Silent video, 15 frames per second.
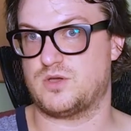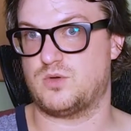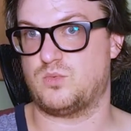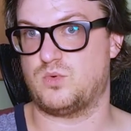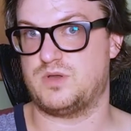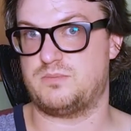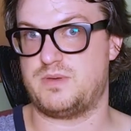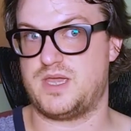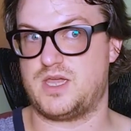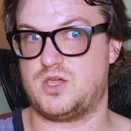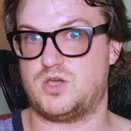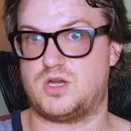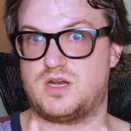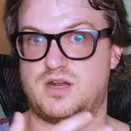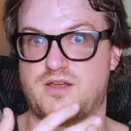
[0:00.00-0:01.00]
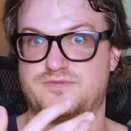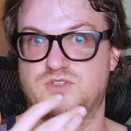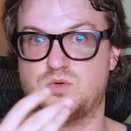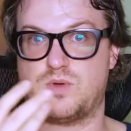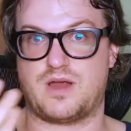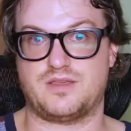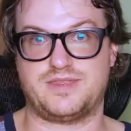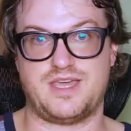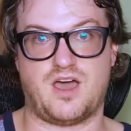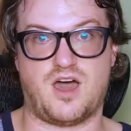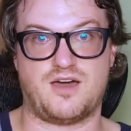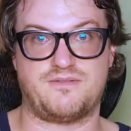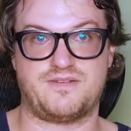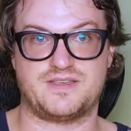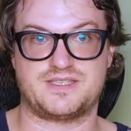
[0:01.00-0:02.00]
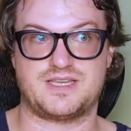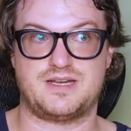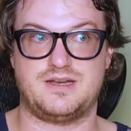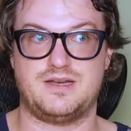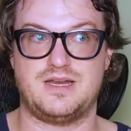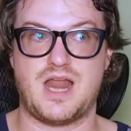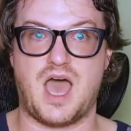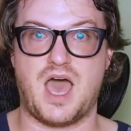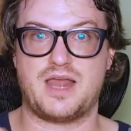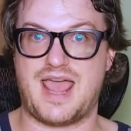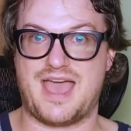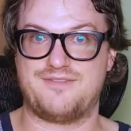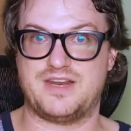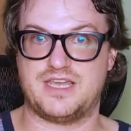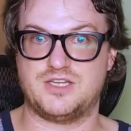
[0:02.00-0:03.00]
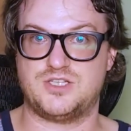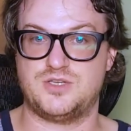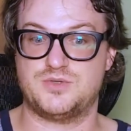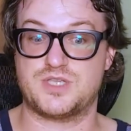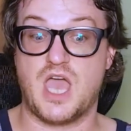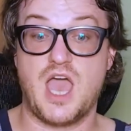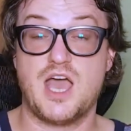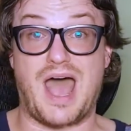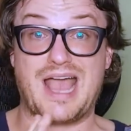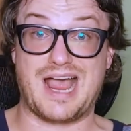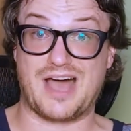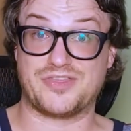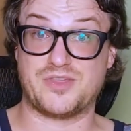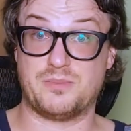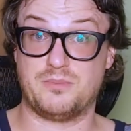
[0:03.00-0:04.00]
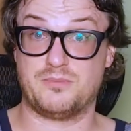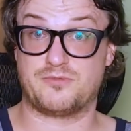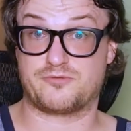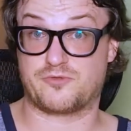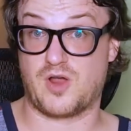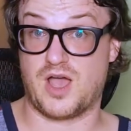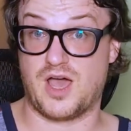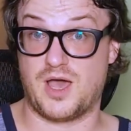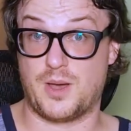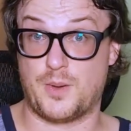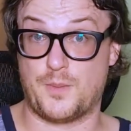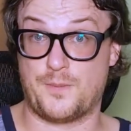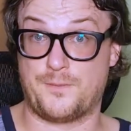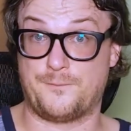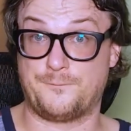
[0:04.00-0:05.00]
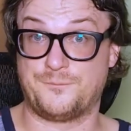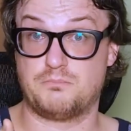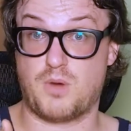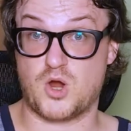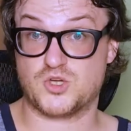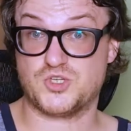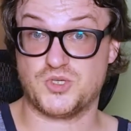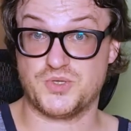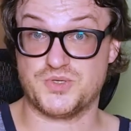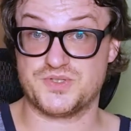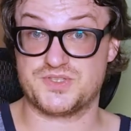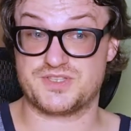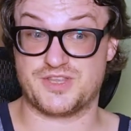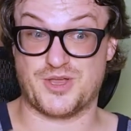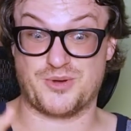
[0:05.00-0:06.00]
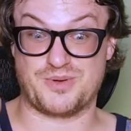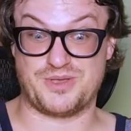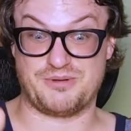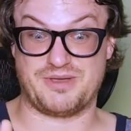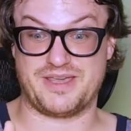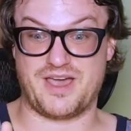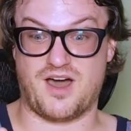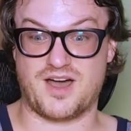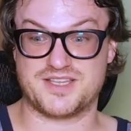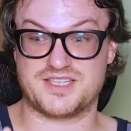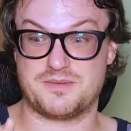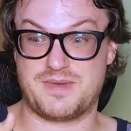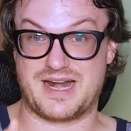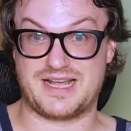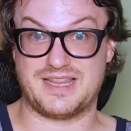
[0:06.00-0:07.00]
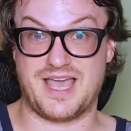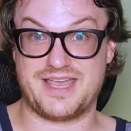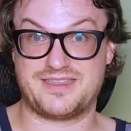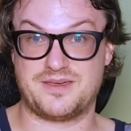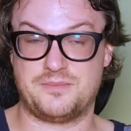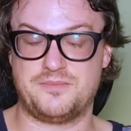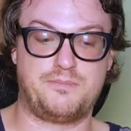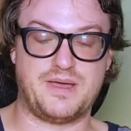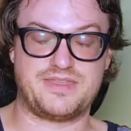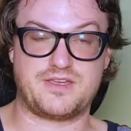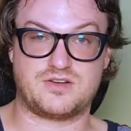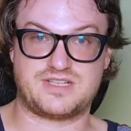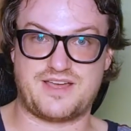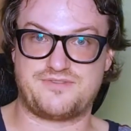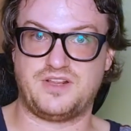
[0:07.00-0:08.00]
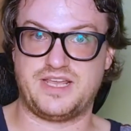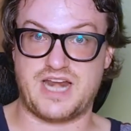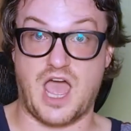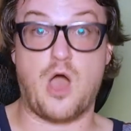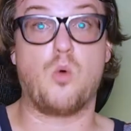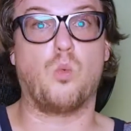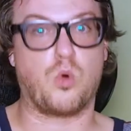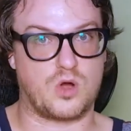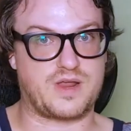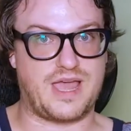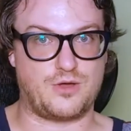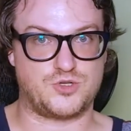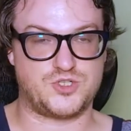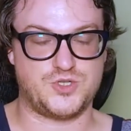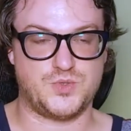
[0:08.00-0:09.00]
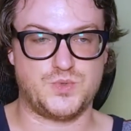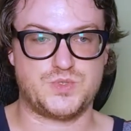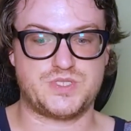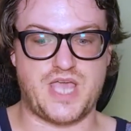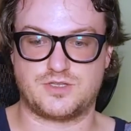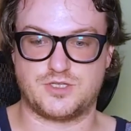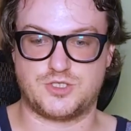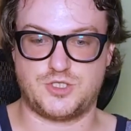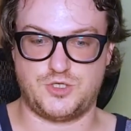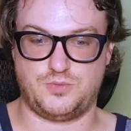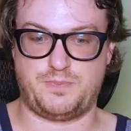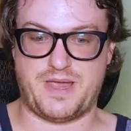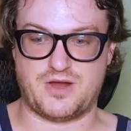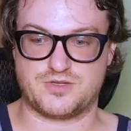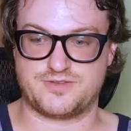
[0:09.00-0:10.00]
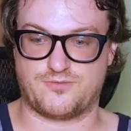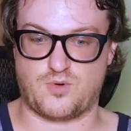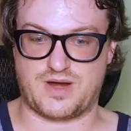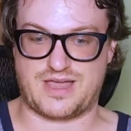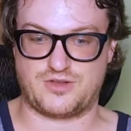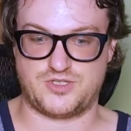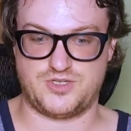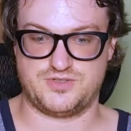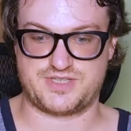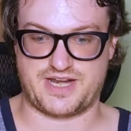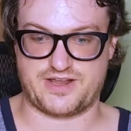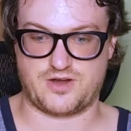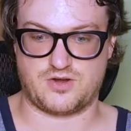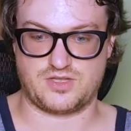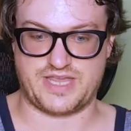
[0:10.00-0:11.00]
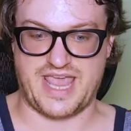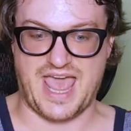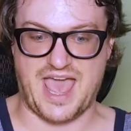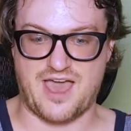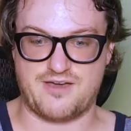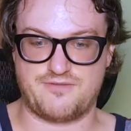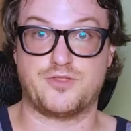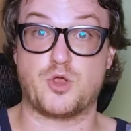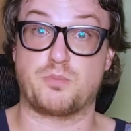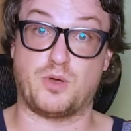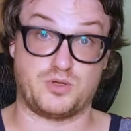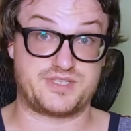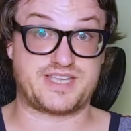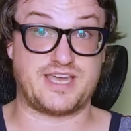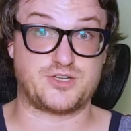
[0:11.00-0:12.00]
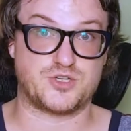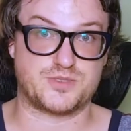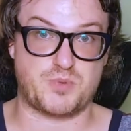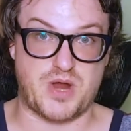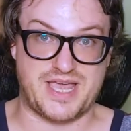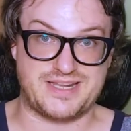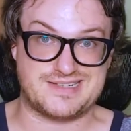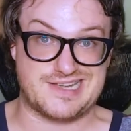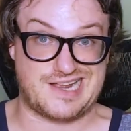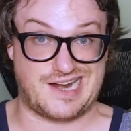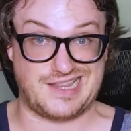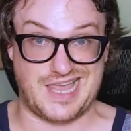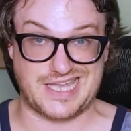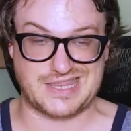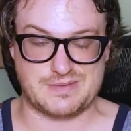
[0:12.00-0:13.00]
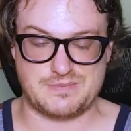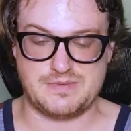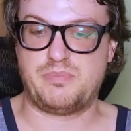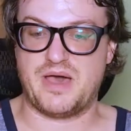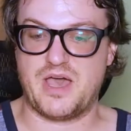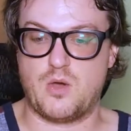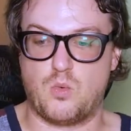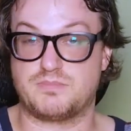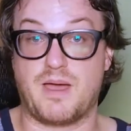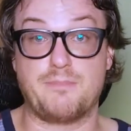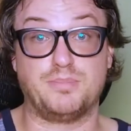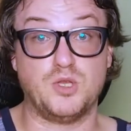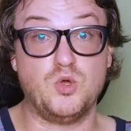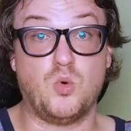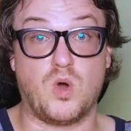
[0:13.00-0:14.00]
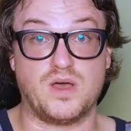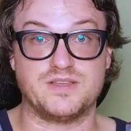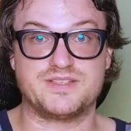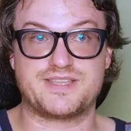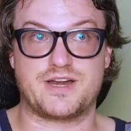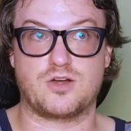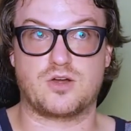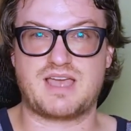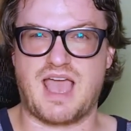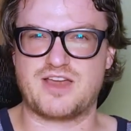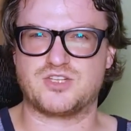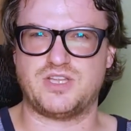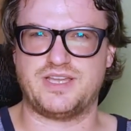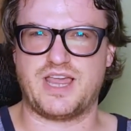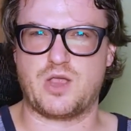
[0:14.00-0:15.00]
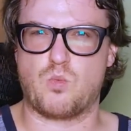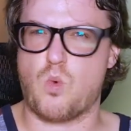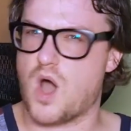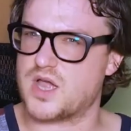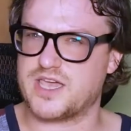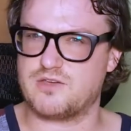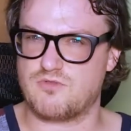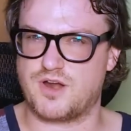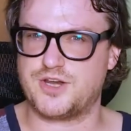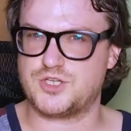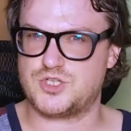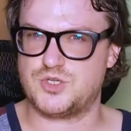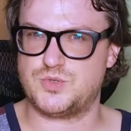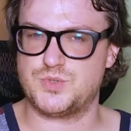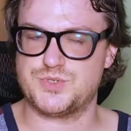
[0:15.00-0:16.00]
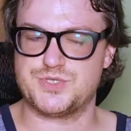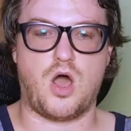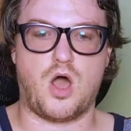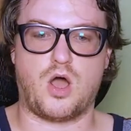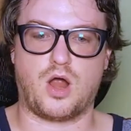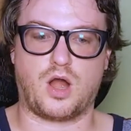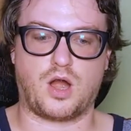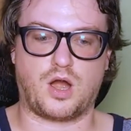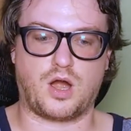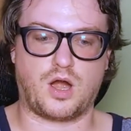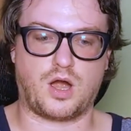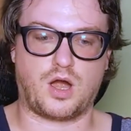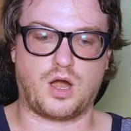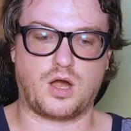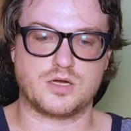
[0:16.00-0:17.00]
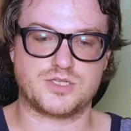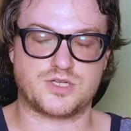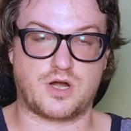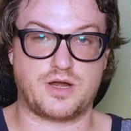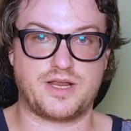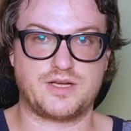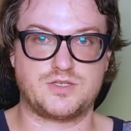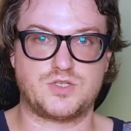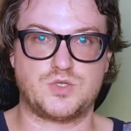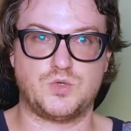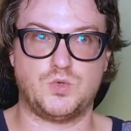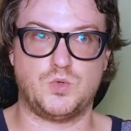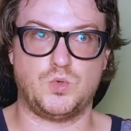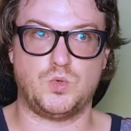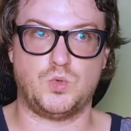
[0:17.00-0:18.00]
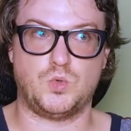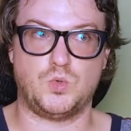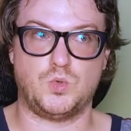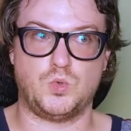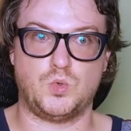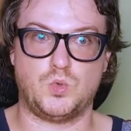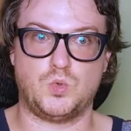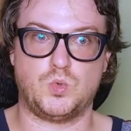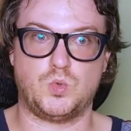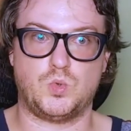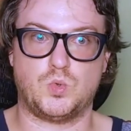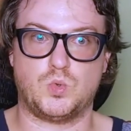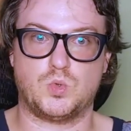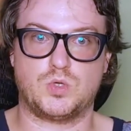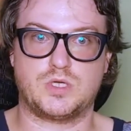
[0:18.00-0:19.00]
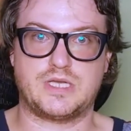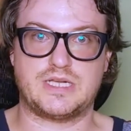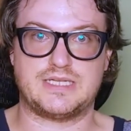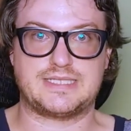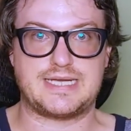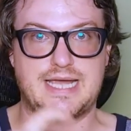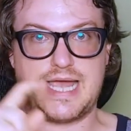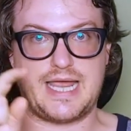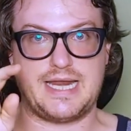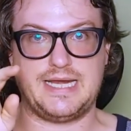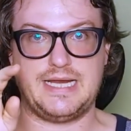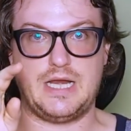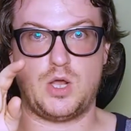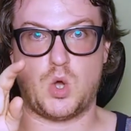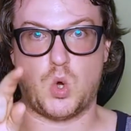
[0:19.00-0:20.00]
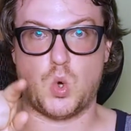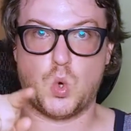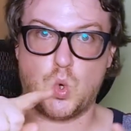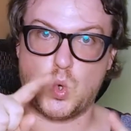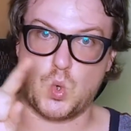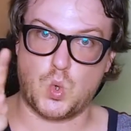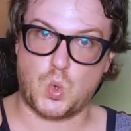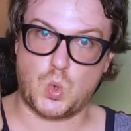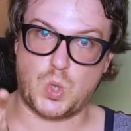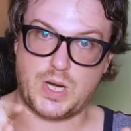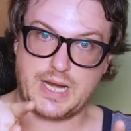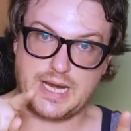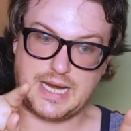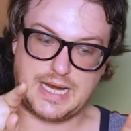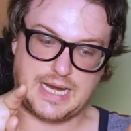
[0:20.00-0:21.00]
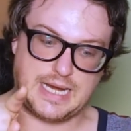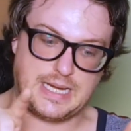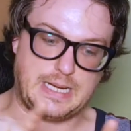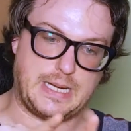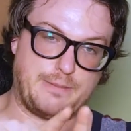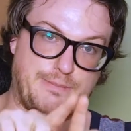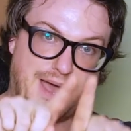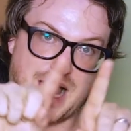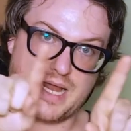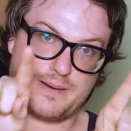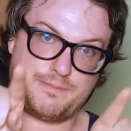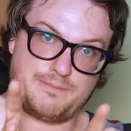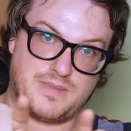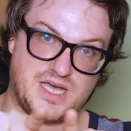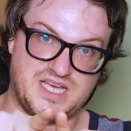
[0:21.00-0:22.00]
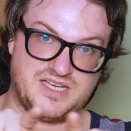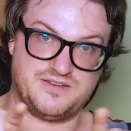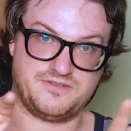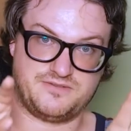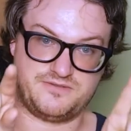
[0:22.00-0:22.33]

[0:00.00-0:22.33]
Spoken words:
would be good enough to wear at the office and not have any issues. I got them from Marshall's. They're really, really awesome, and I like them, but they're definitely not workout shoes. The 2 pairs of workout shoes that I currently have, they're both Skechers brand, and I like them, but my blue ones that are actually like walking running shoes are starting to get a tiny little hole in the bottom of